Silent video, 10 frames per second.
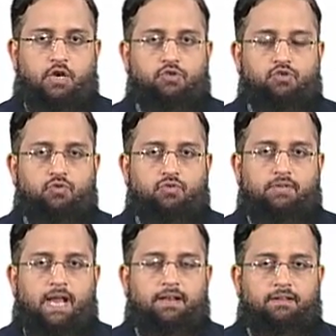so
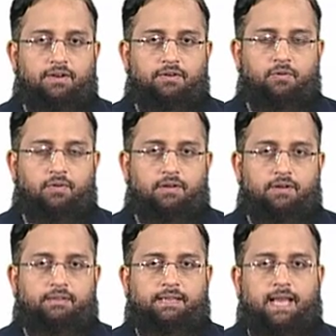that
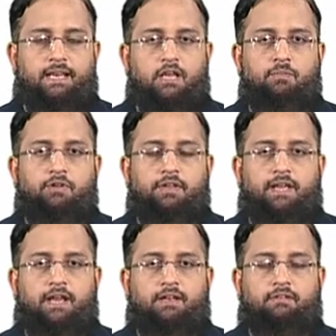controller can
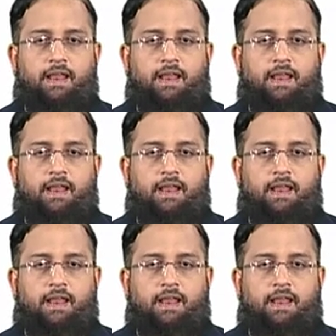communicate